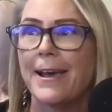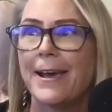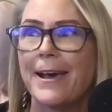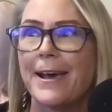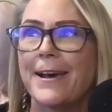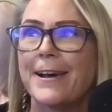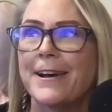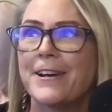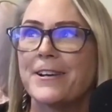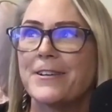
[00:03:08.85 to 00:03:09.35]

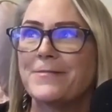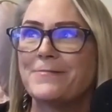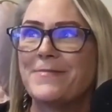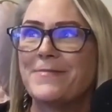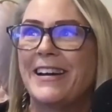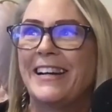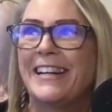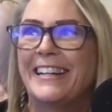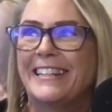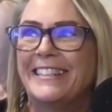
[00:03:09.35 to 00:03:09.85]

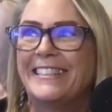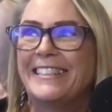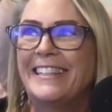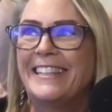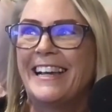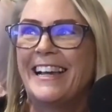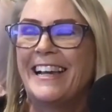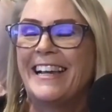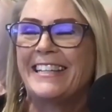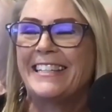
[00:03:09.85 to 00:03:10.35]

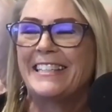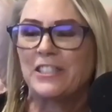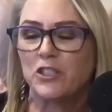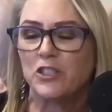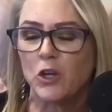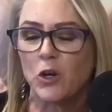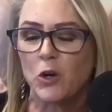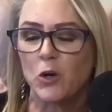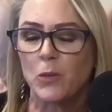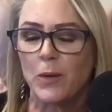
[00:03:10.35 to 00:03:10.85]

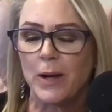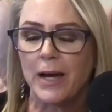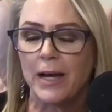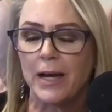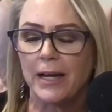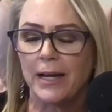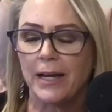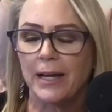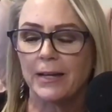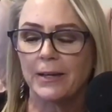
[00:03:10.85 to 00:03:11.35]
So
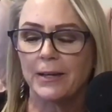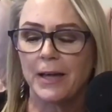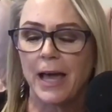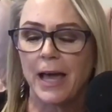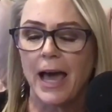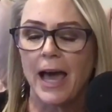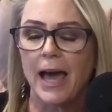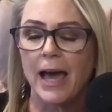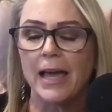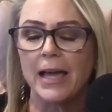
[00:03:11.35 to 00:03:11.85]

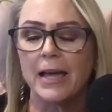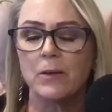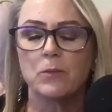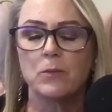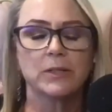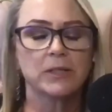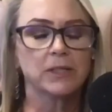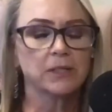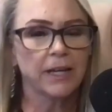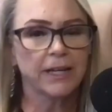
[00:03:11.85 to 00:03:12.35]
I
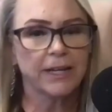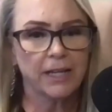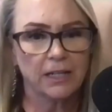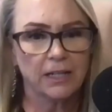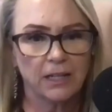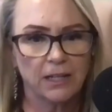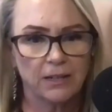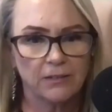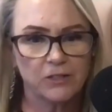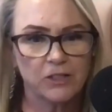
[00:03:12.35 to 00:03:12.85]
was lucky
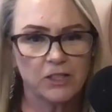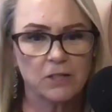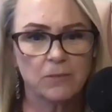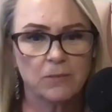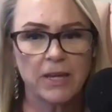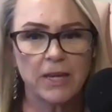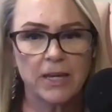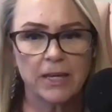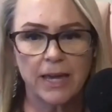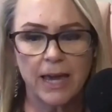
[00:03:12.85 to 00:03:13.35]
enough to
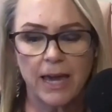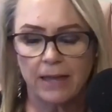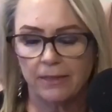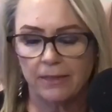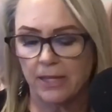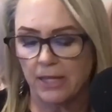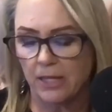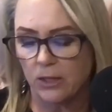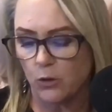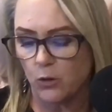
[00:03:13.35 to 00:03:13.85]
meet
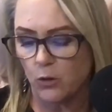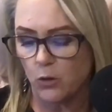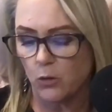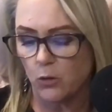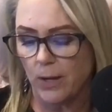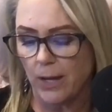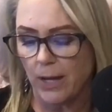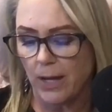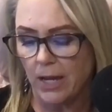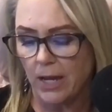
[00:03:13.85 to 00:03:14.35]
Cathy
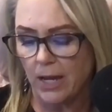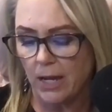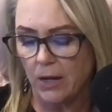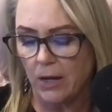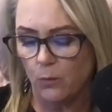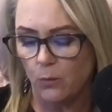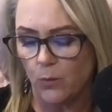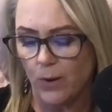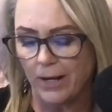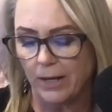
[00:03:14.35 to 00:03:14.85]
through a
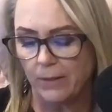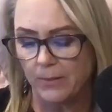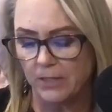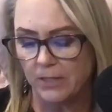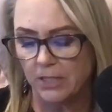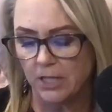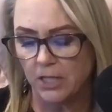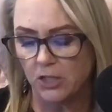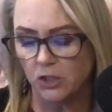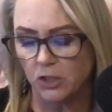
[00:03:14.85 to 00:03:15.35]

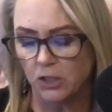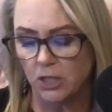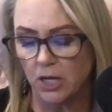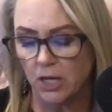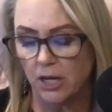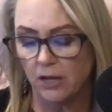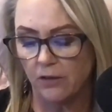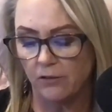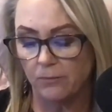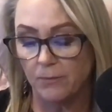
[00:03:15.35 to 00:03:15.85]
recommendation
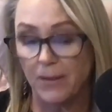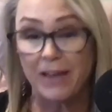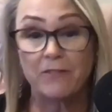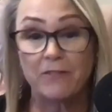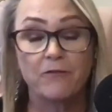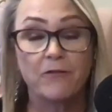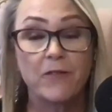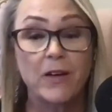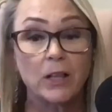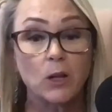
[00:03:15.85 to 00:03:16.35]
of my
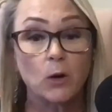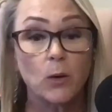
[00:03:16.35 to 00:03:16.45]
fellow